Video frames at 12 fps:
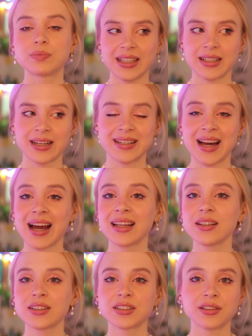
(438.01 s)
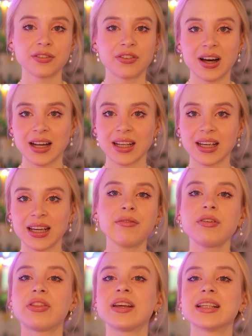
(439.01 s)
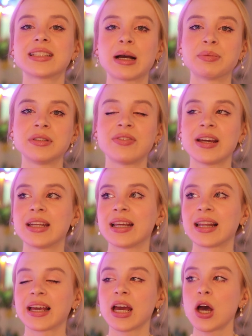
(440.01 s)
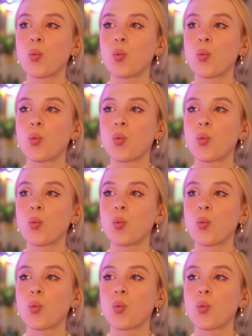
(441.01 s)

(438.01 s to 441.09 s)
the dialogues are funny, everything is captivating, like,